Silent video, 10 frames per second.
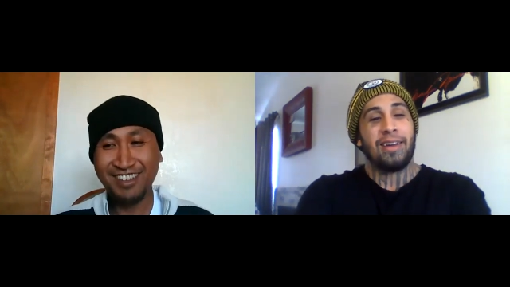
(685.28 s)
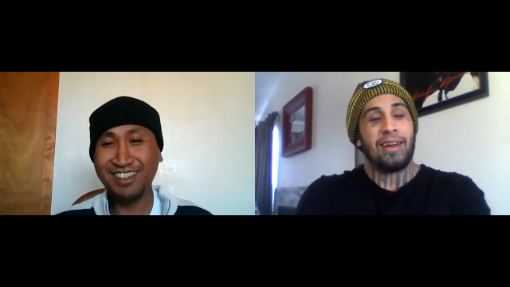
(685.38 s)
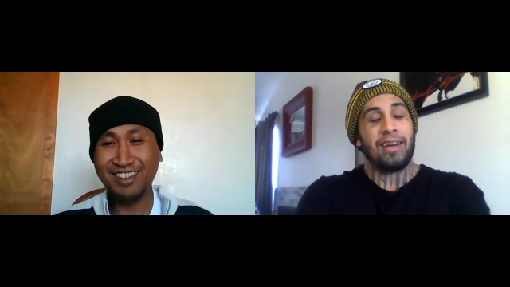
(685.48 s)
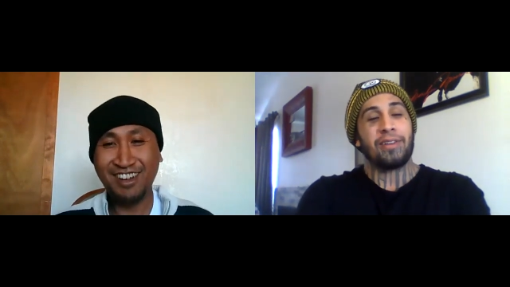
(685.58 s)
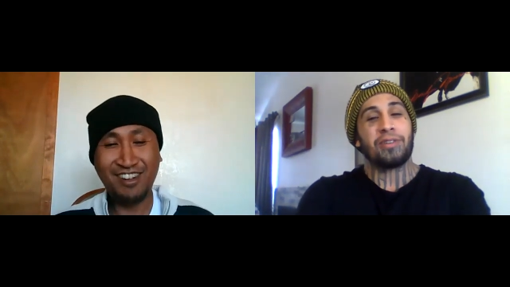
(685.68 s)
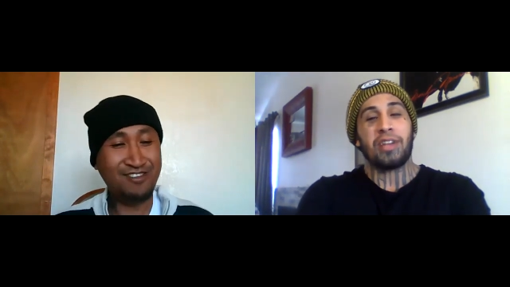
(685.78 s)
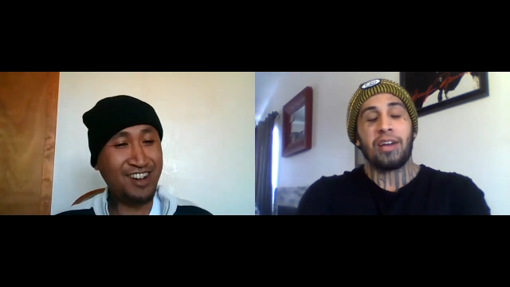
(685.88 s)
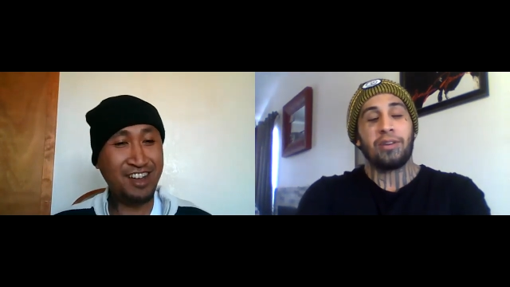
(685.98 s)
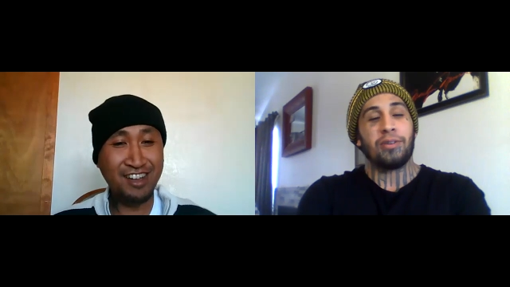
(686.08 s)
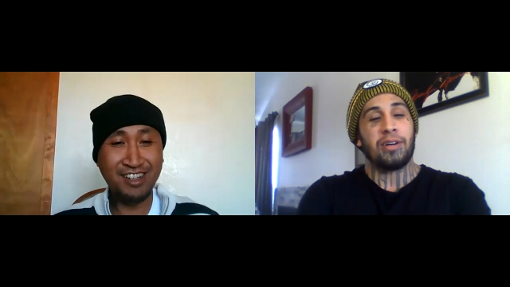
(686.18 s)
Speaker 1: Hey, your oh,
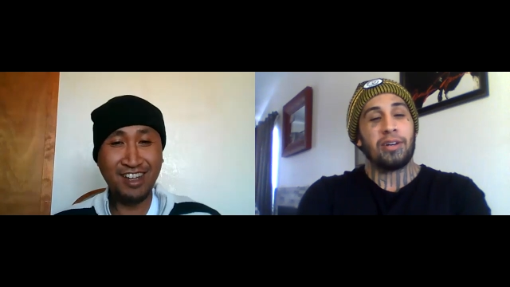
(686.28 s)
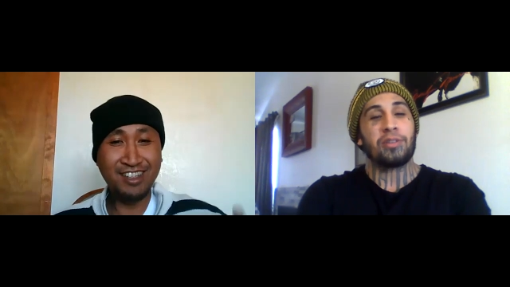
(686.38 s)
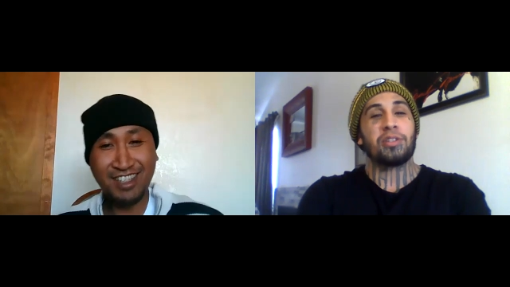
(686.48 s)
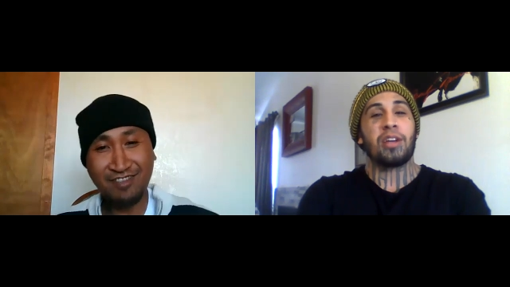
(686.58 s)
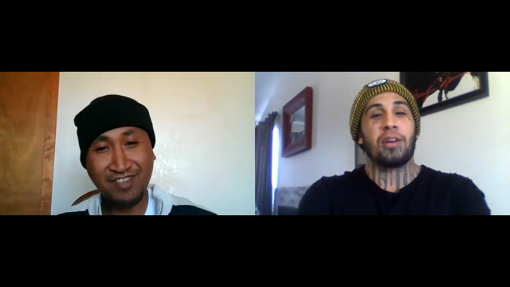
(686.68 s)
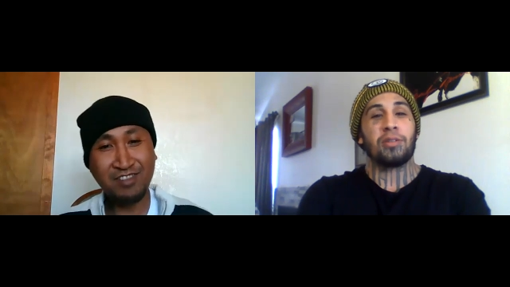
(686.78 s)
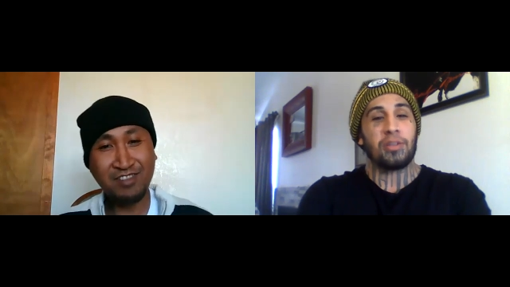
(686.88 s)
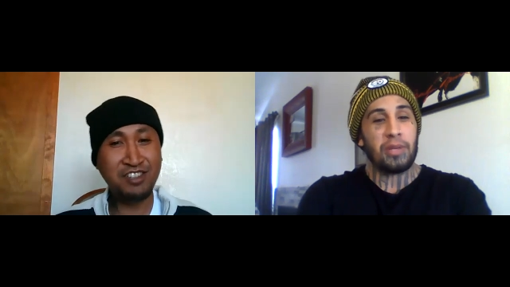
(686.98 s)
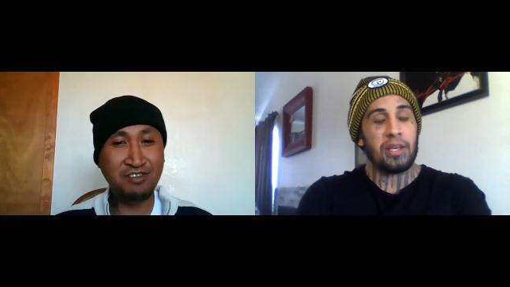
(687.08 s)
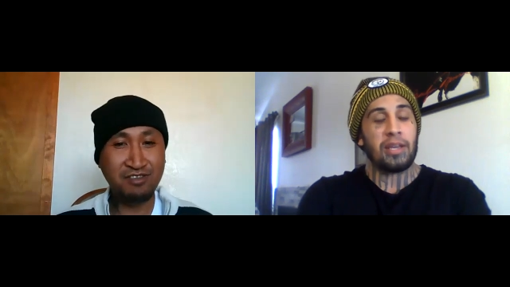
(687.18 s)
channel, uh, your channel
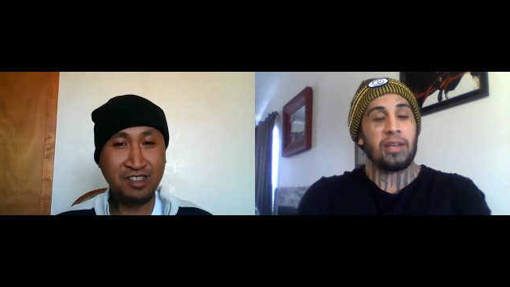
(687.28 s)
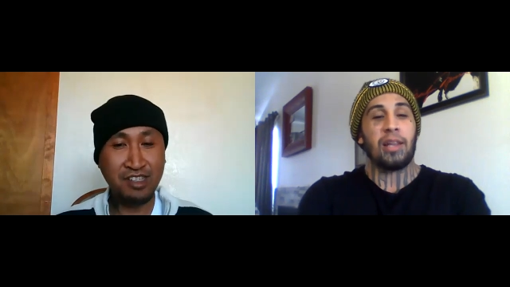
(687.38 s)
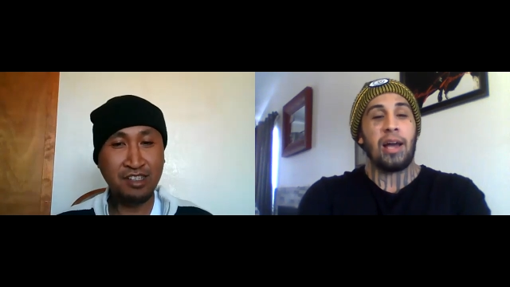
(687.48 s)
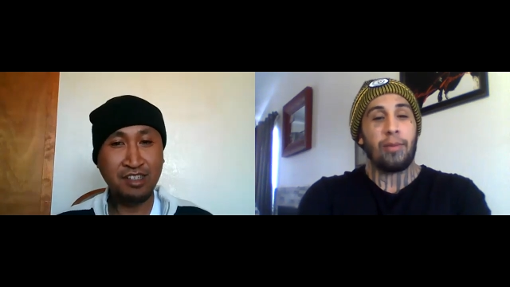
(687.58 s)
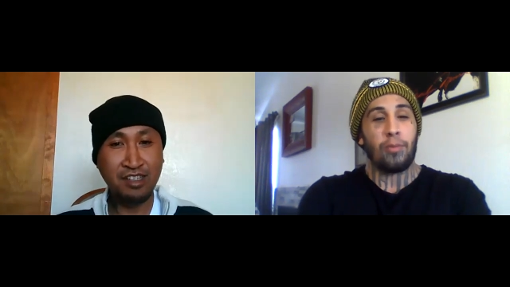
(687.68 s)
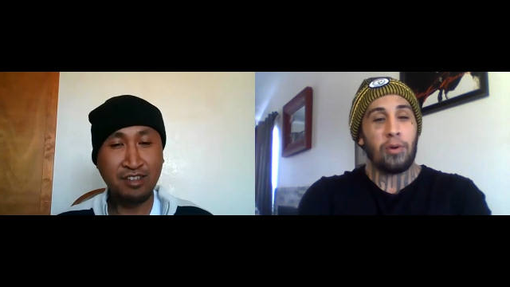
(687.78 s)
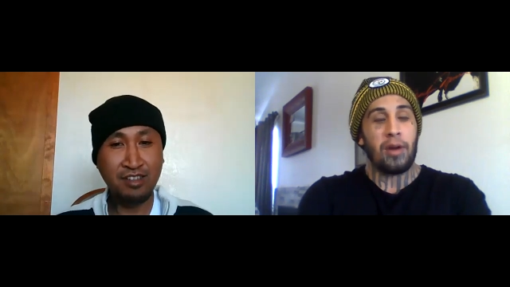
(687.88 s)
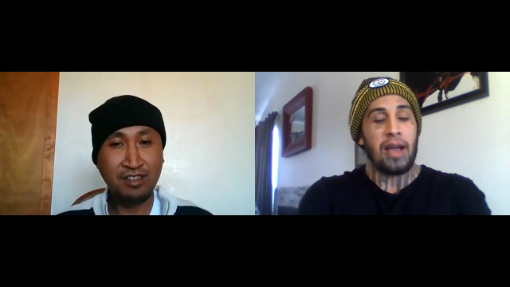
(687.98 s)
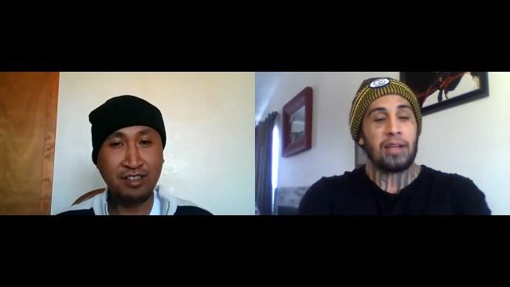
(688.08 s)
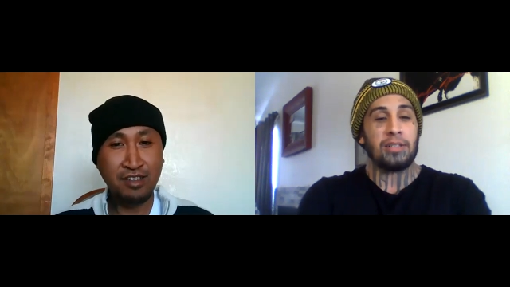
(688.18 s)
should be getting a lot more
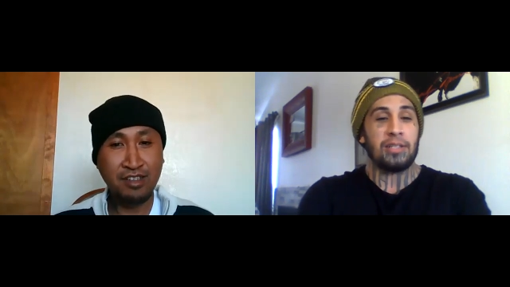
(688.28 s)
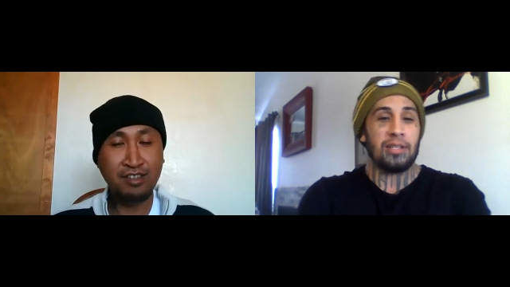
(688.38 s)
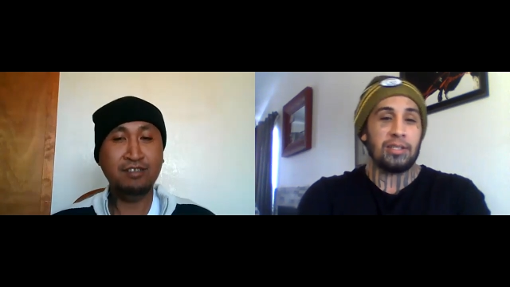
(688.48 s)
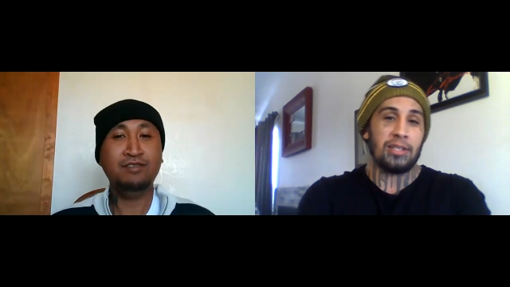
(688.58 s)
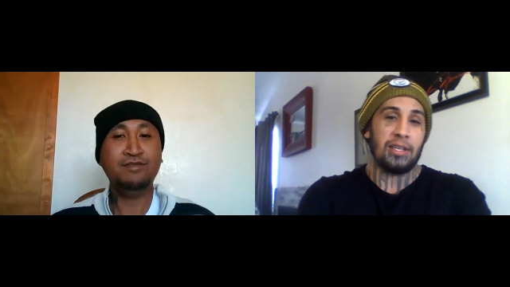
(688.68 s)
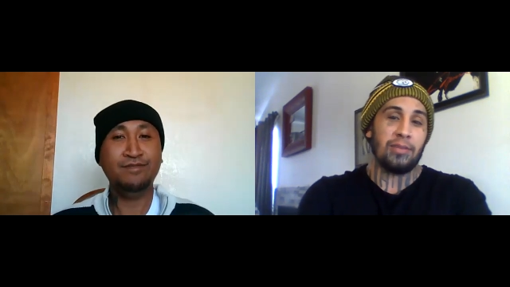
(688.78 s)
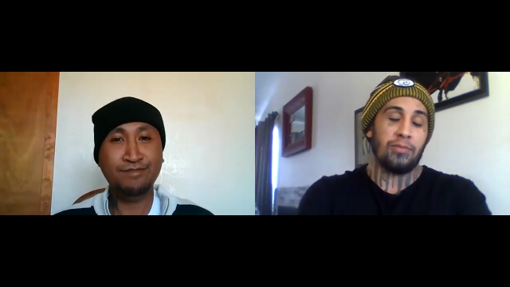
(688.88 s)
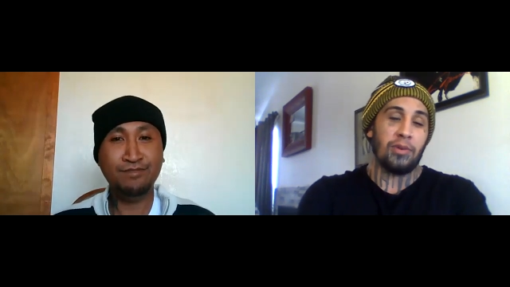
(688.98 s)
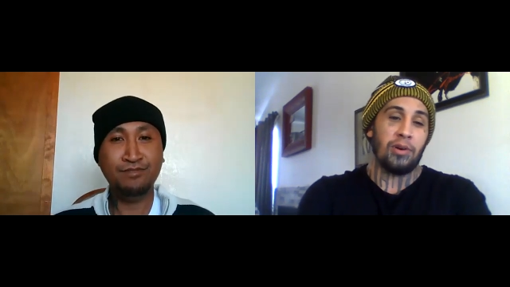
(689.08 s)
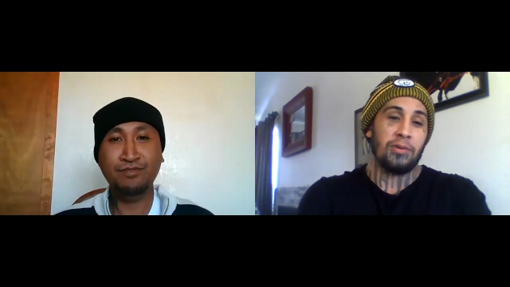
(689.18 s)
action than it's
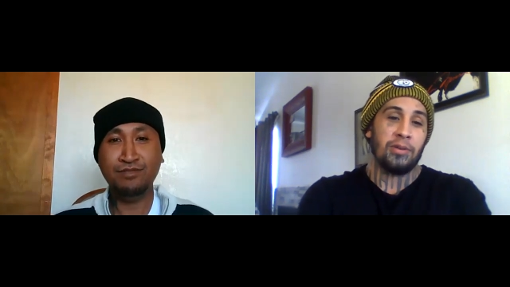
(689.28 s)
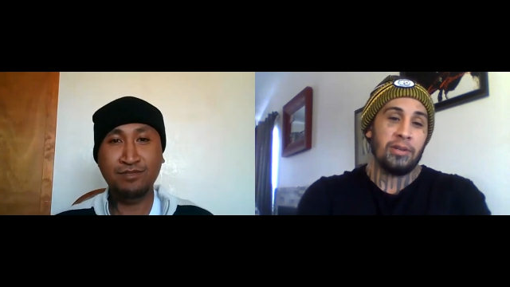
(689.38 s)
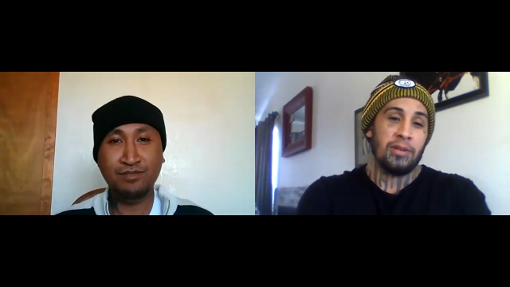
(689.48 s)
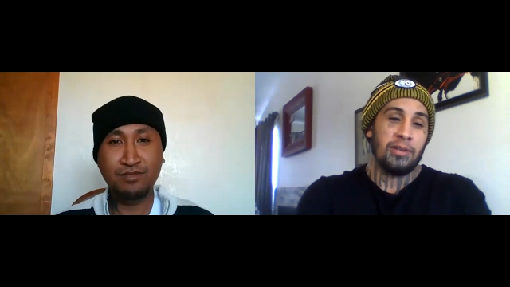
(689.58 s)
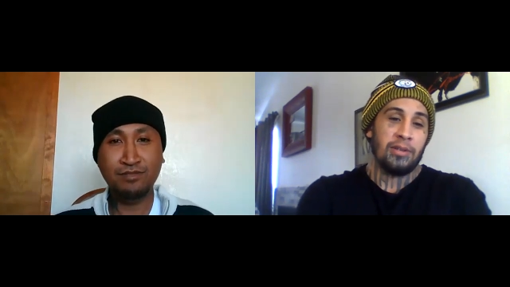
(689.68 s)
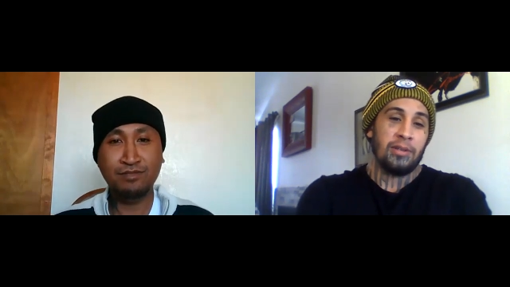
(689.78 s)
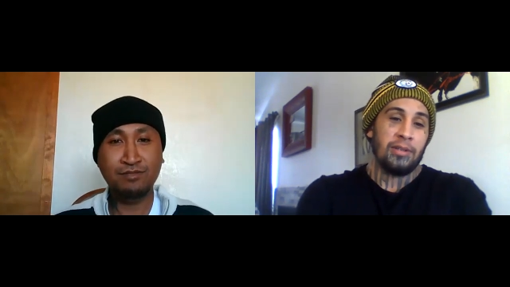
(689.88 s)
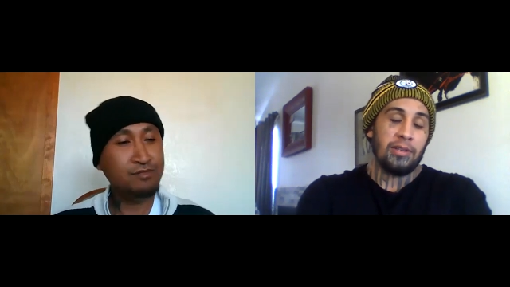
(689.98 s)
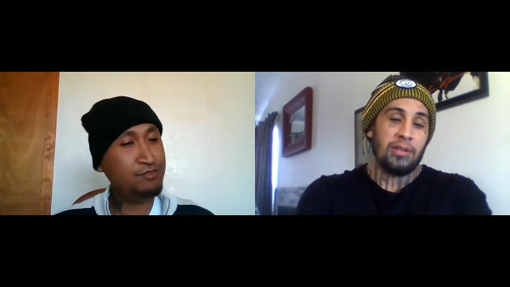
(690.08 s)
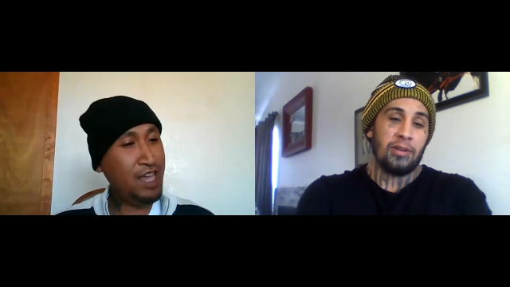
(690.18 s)
getting, bro.
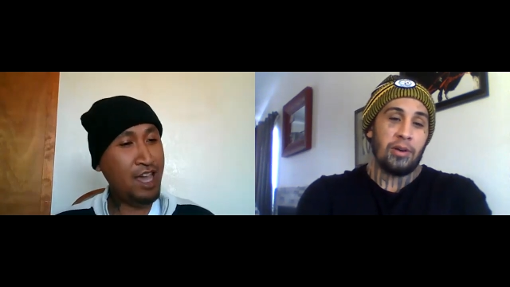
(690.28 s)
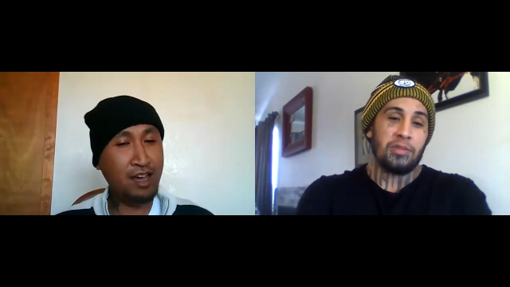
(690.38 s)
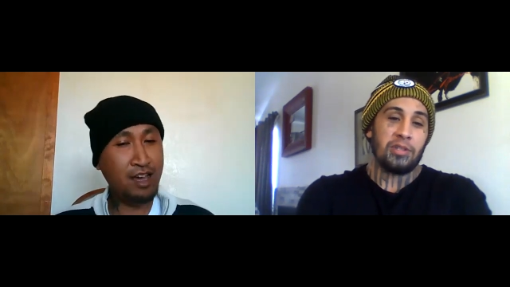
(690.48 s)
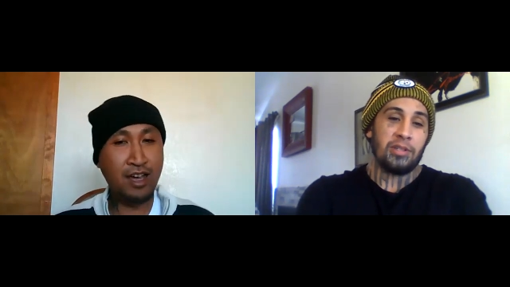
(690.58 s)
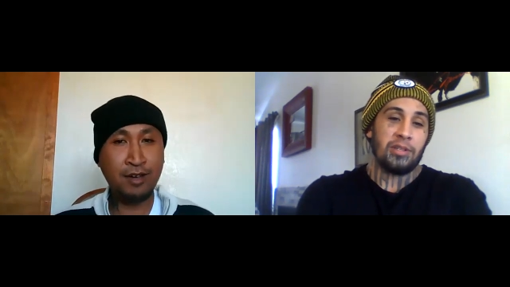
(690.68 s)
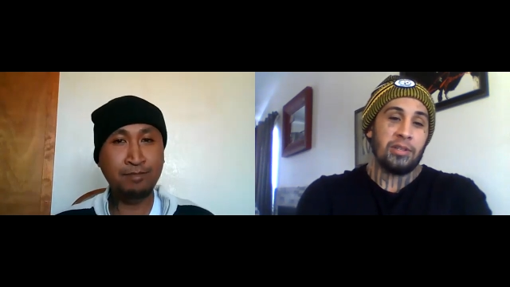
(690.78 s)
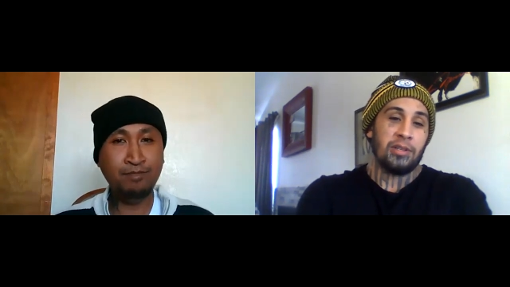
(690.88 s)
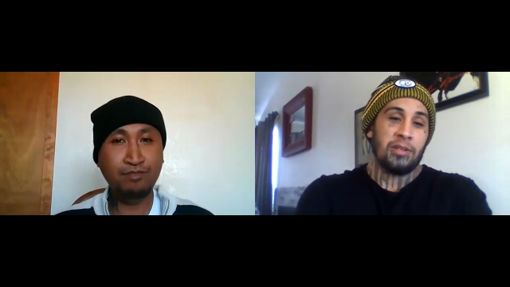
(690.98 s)
Yeah. You know? Um.